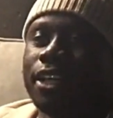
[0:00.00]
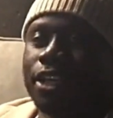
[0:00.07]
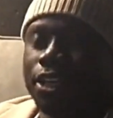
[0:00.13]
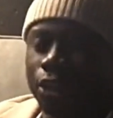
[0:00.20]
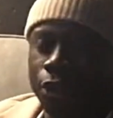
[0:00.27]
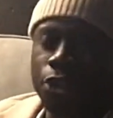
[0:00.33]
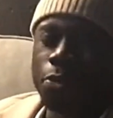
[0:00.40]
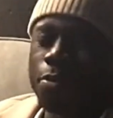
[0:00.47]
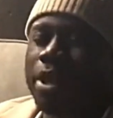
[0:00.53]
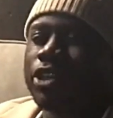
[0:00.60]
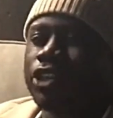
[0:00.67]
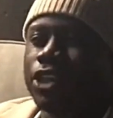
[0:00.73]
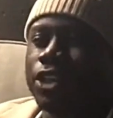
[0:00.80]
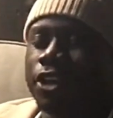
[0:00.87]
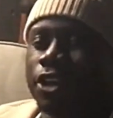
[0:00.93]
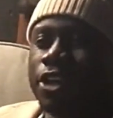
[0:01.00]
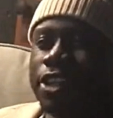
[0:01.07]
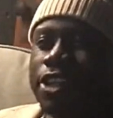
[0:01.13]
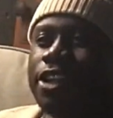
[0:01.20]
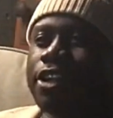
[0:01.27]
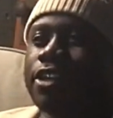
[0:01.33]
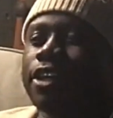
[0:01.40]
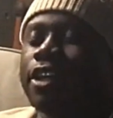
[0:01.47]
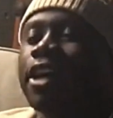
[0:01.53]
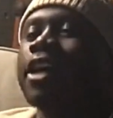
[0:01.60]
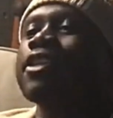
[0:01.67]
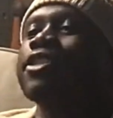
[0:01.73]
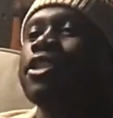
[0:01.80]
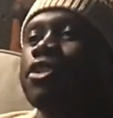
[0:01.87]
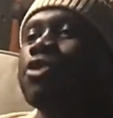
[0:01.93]
You mentioned earlier the
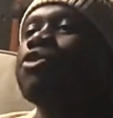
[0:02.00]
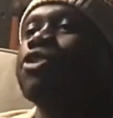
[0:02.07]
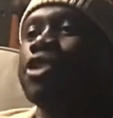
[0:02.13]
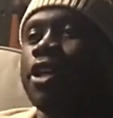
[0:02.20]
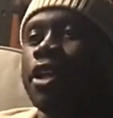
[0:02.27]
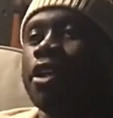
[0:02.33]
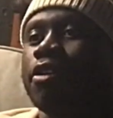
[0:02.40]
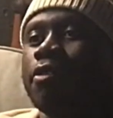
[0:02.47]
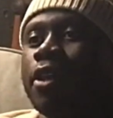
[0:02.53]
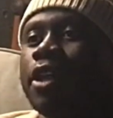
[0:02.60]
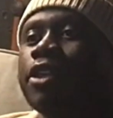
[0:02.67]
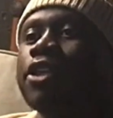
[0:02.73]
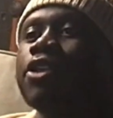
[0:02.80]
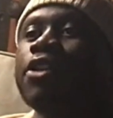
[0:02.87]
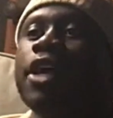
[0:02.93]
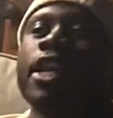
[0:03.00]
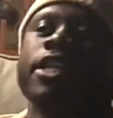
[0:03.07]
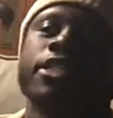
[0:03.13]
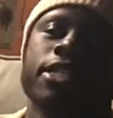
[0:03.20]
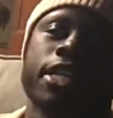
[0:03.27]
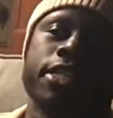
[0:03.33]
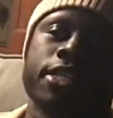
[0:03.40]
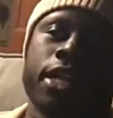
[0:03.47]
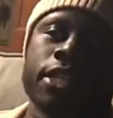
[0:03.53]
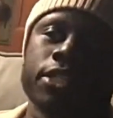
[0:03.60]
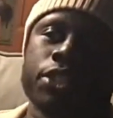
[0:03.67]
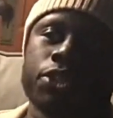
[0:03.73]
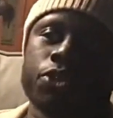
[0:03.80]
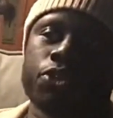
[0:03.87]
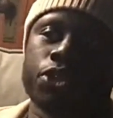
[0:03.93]
Constitution, right? The United States
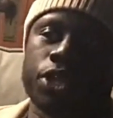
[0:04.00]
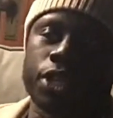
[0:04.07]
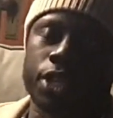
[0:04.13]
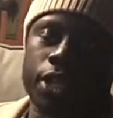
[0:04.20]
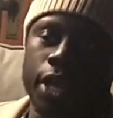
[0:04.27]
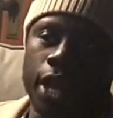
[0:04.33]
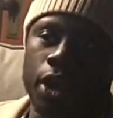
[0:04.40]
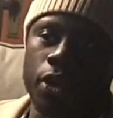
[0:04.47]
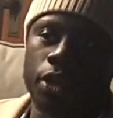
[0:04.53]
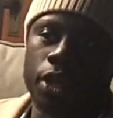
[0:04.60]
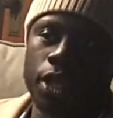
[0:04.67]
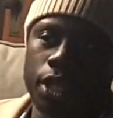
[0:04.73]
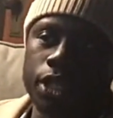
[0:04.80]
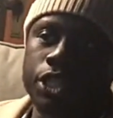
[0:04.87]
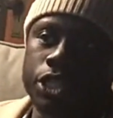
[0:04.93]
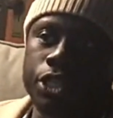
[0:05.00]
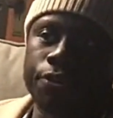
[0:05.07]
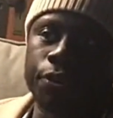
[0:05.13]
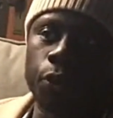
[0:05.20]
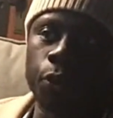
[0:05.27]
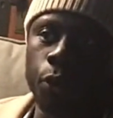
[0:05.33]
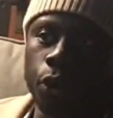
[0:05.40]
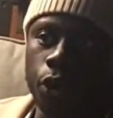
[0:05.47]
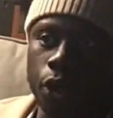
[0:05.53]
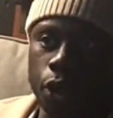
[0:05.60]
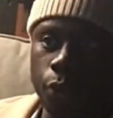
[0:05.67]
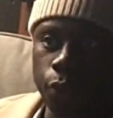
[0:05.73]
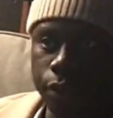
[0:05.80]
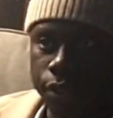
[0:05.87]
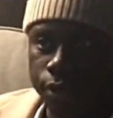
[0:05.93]
Constitution, and how the Civil War
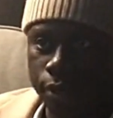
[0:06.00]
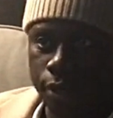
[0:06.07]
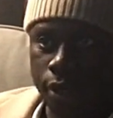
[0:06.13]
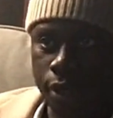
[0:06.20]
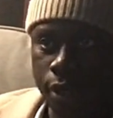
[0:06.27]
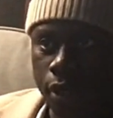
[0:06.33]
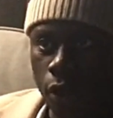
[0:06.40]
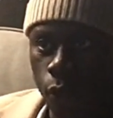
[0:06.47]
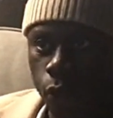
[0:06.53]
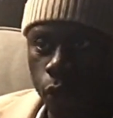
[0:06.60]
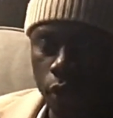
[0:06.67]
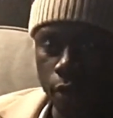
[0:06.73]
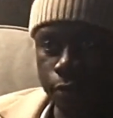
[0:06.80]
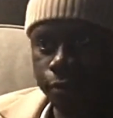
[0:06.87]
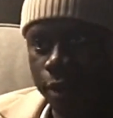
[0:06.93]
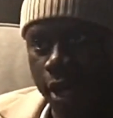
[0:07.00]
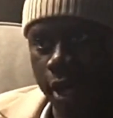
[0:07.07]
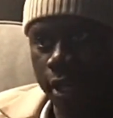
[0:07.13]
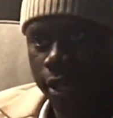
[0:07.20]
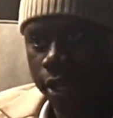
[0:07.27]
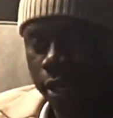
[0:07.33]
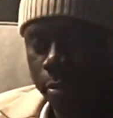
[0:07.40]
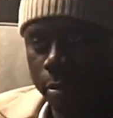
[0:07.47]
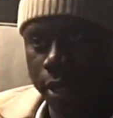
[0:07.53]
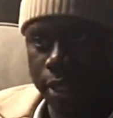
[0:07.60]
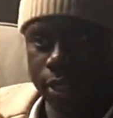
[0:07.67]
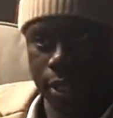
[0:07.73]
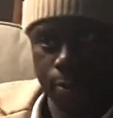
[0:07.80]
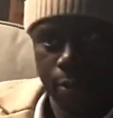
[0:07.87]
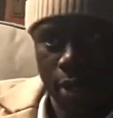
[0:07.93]
was a war fought
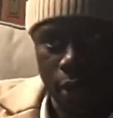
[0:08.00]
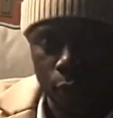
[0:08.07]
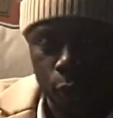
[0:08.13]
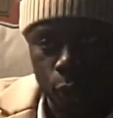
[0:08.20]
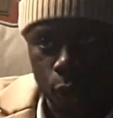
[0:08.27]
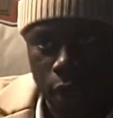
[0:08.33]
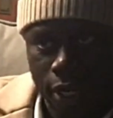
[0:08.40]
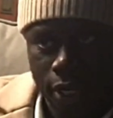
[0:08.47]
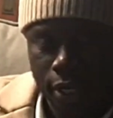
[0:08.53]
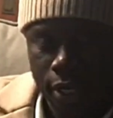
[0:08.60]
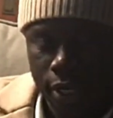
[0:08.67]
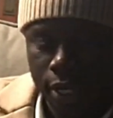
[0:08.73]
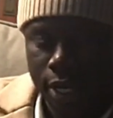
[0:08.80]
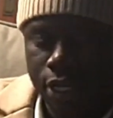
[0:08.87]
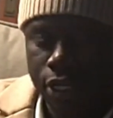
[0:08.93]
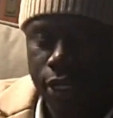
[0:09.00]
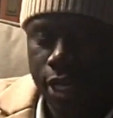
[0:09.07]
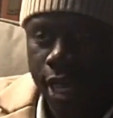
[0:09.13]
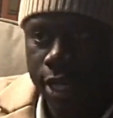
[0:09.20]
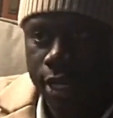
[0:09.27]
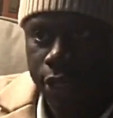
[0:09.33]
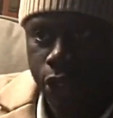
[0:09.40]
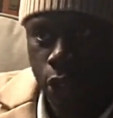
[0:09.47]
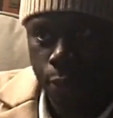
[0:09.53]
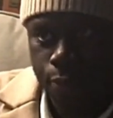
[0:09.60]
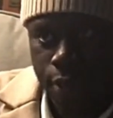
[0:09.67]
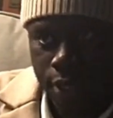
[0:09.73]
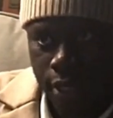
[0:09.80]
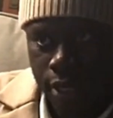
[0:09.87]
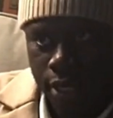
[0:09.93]
based upon what each side
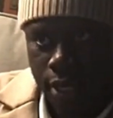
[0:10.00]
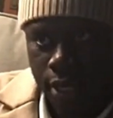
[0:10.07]
interpreted.